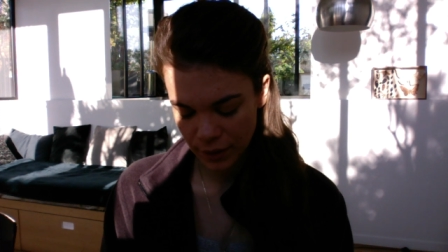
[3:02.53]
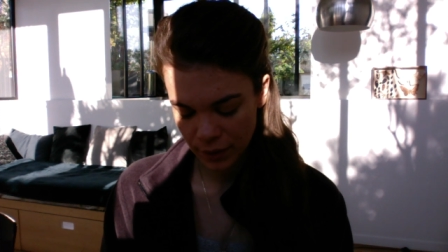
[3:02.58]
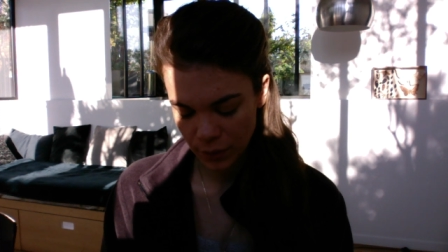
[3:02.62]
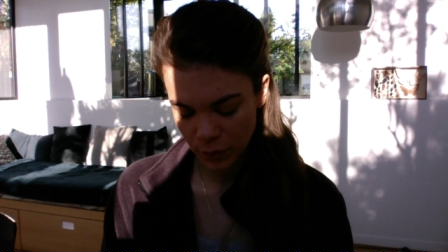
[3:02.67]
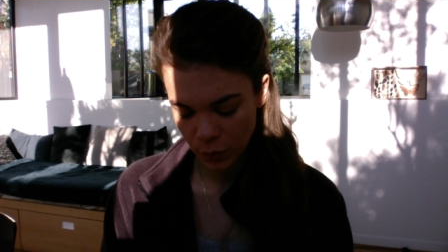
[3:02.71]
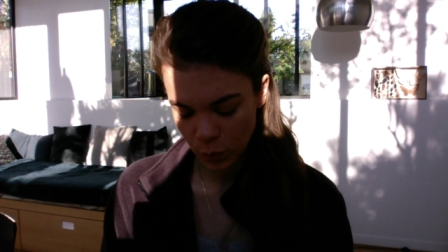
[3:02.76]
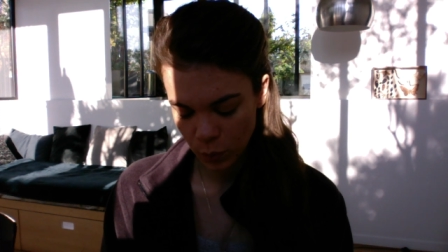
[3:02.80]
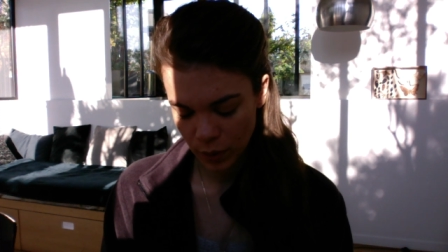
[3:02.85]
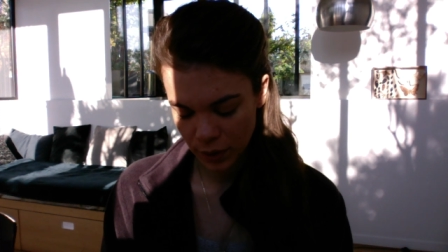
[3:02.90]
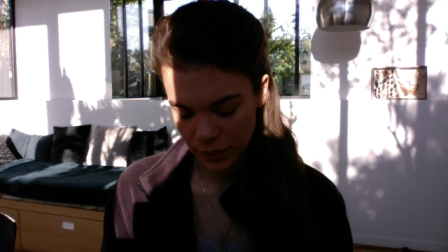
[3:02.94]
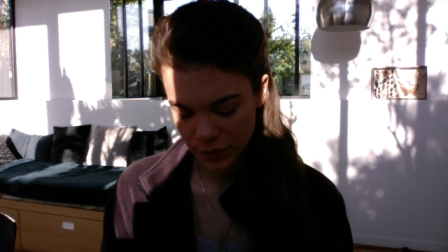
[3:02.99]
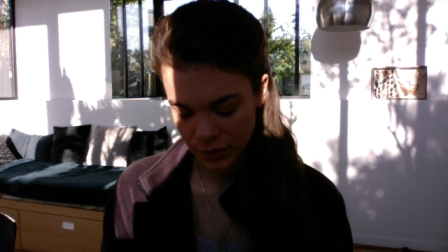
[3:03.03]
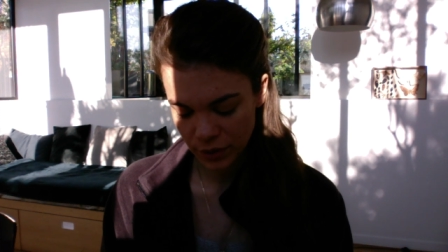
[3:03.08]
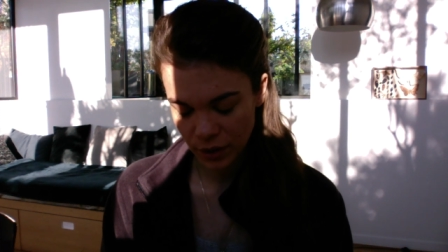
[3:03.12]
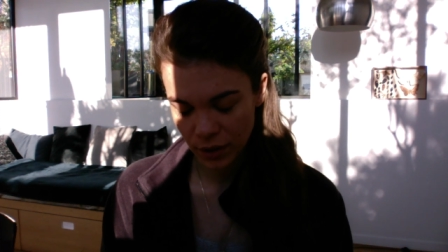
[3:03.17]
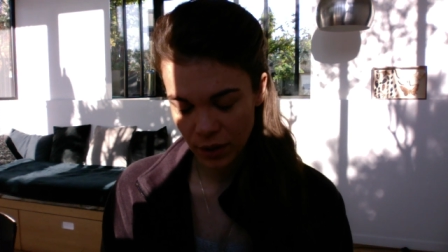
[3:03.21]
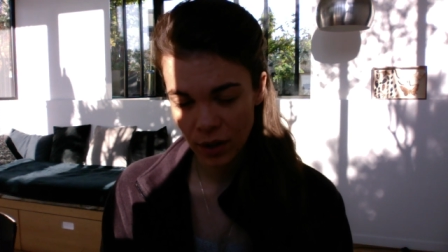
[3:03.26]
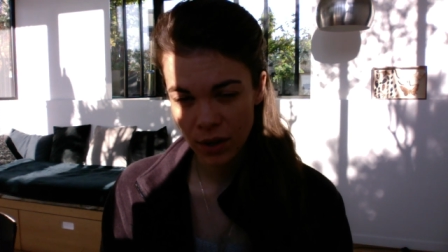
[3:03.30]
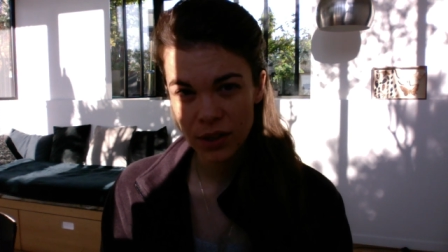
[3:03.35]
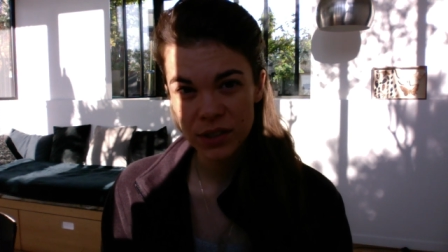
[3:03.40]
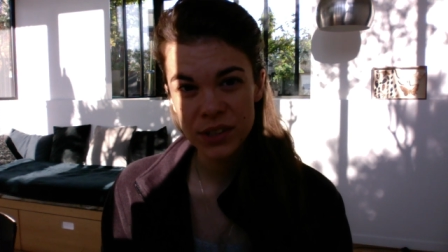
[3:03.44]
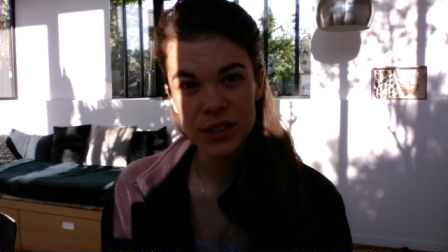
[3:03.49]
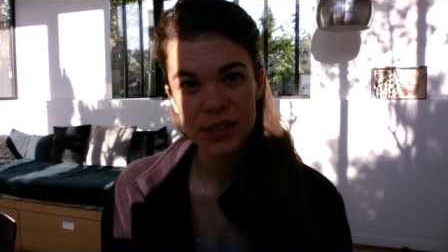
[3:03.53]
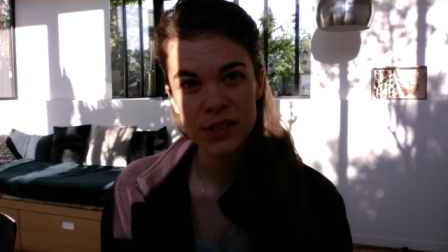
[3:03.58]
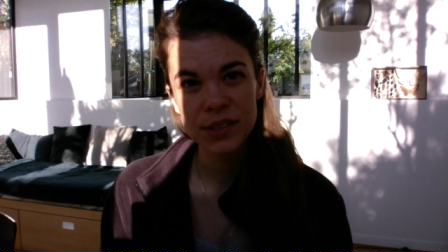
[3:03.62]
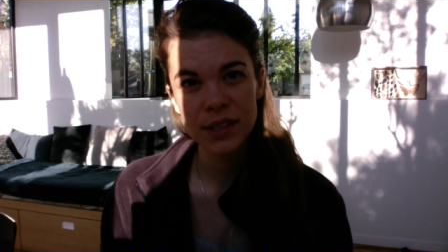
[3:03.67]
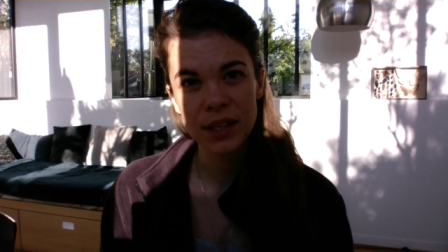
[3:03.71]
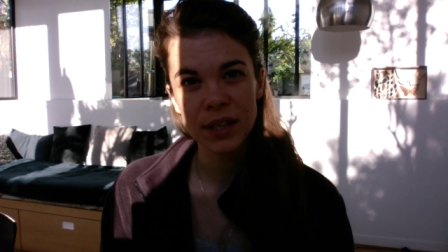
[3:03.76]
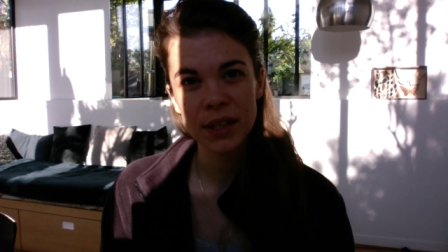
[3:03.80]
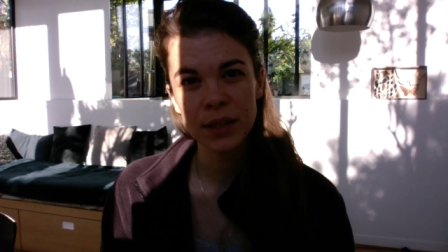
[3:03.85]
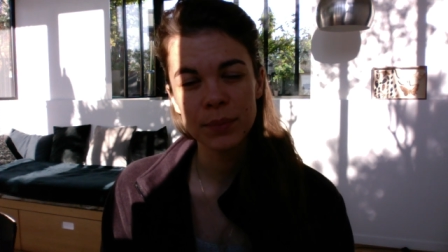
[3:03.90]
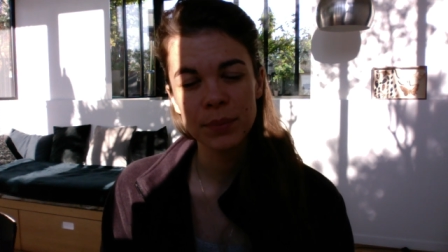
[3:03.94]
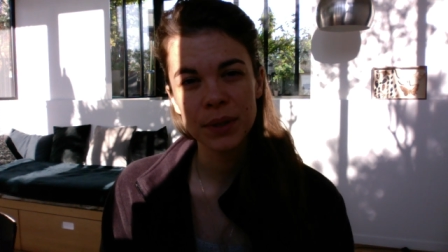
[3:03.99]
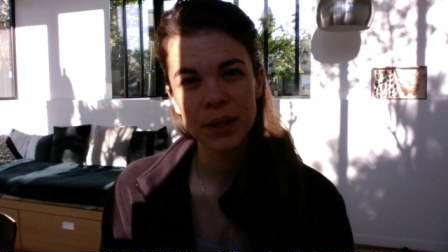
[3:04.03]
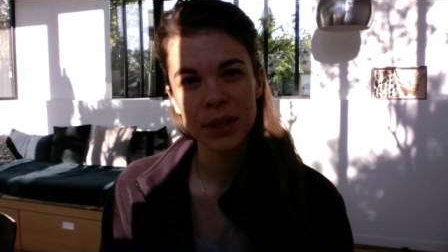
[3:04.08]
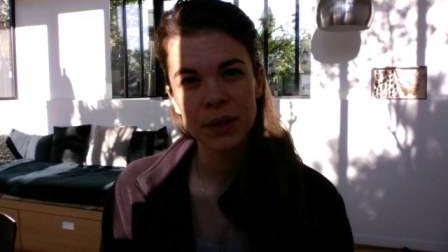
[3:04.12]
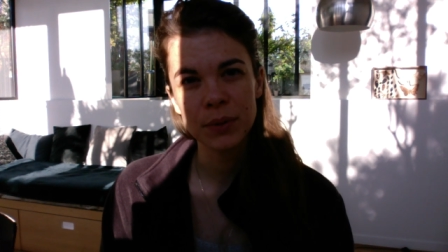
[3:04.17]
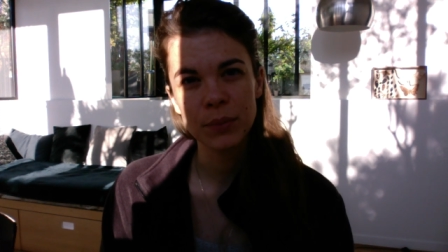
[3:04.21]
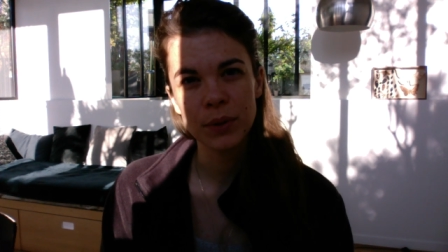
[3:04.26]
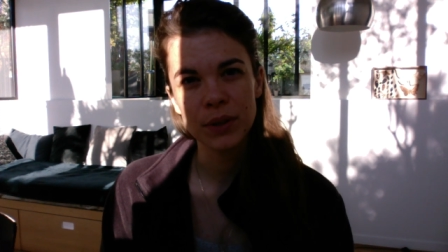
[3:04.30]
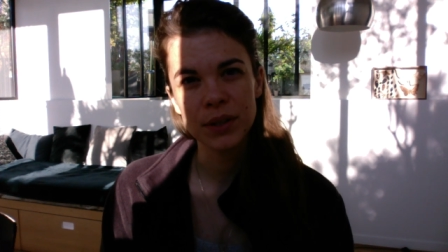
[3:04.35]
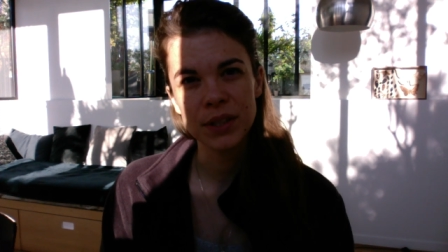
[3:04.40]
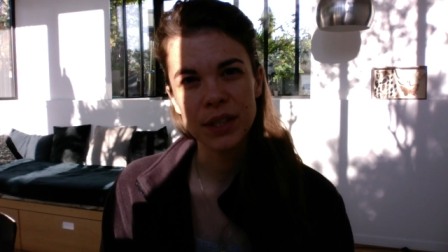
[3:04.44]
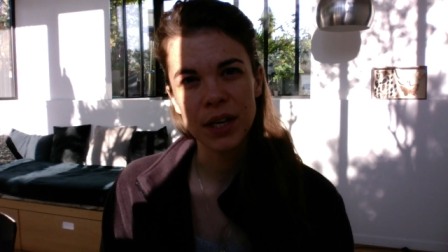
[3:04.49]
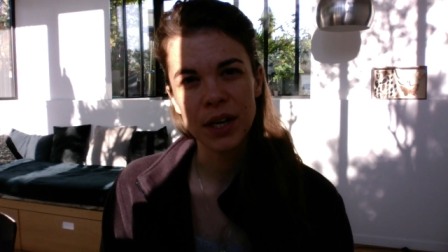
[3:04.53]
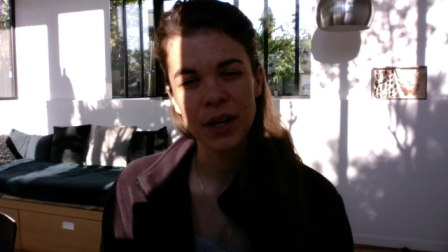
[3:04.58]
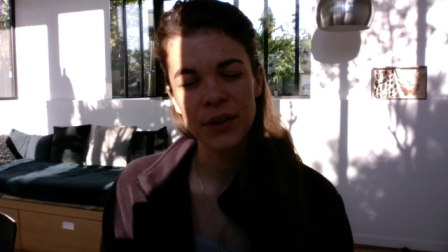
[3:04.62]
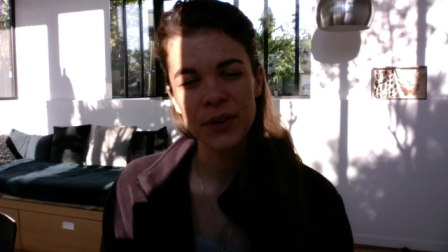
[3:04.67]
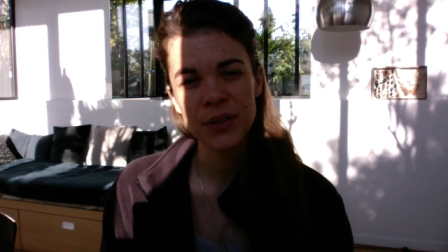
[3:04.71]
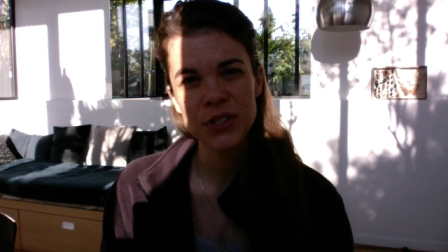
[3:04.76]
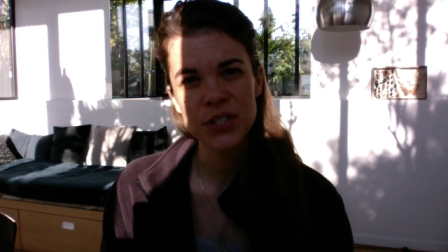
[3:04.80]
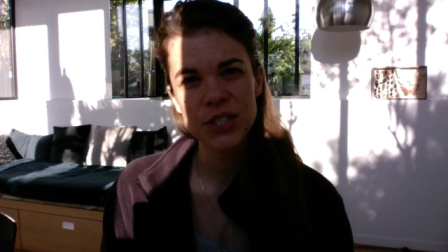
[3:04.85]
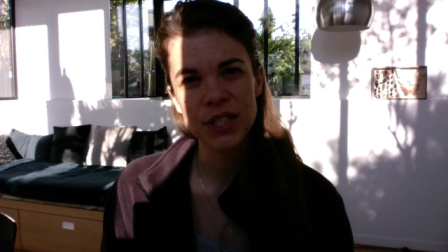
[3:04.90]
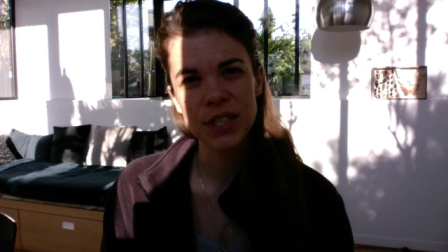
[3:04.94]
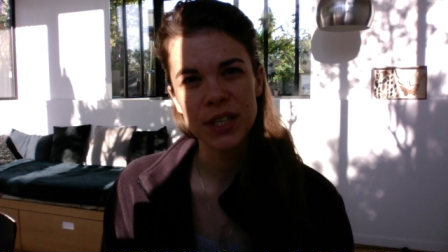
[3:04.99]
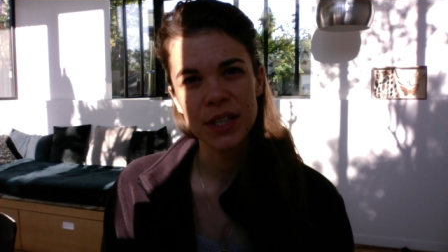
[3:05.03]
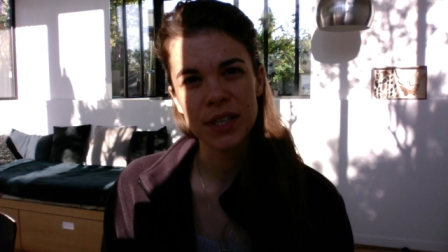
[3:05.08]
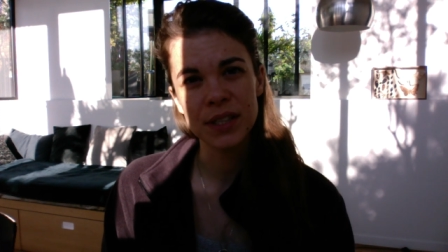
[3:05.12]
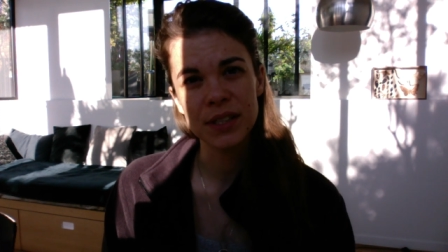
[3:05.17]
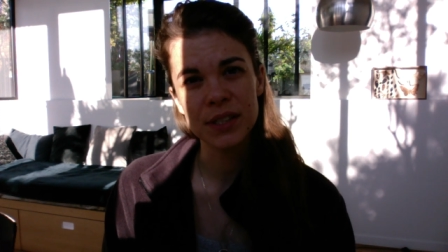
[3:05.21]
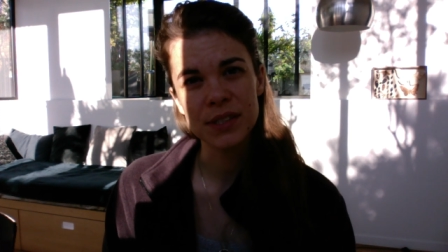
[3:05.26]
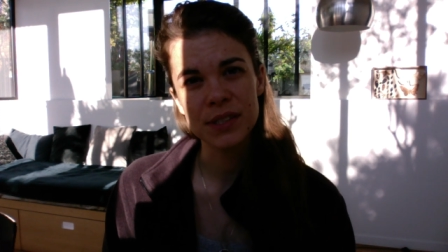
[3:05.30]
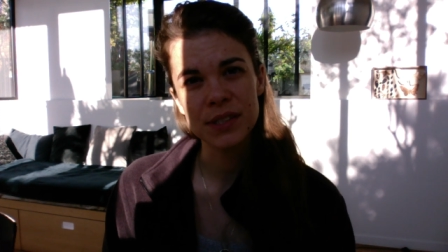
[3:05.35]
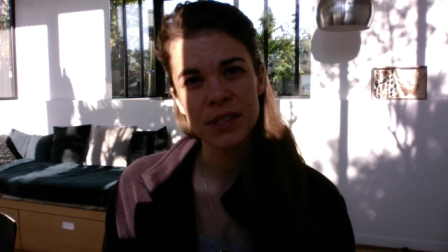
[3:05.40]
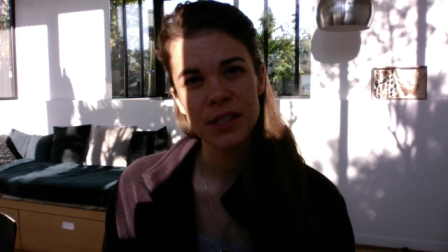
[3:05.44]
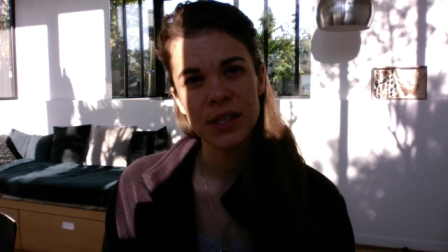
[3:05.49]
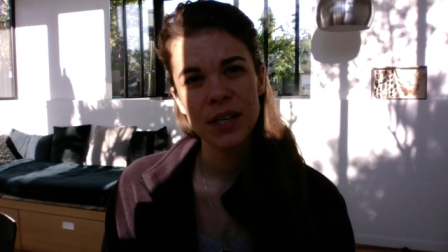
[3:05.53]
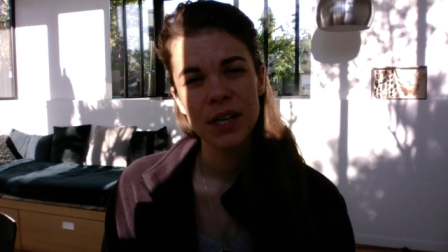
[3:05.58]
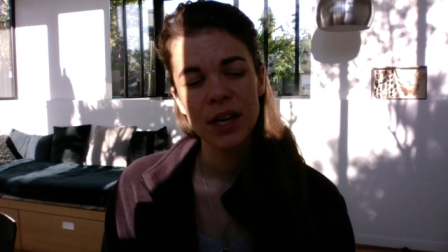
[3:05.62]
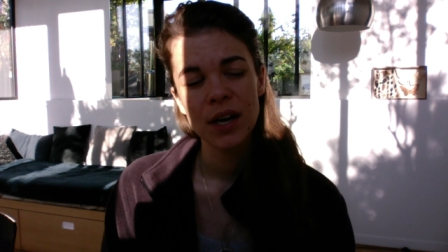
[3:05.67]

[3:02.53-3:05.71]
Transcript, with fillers: what the card is telling me what the energy is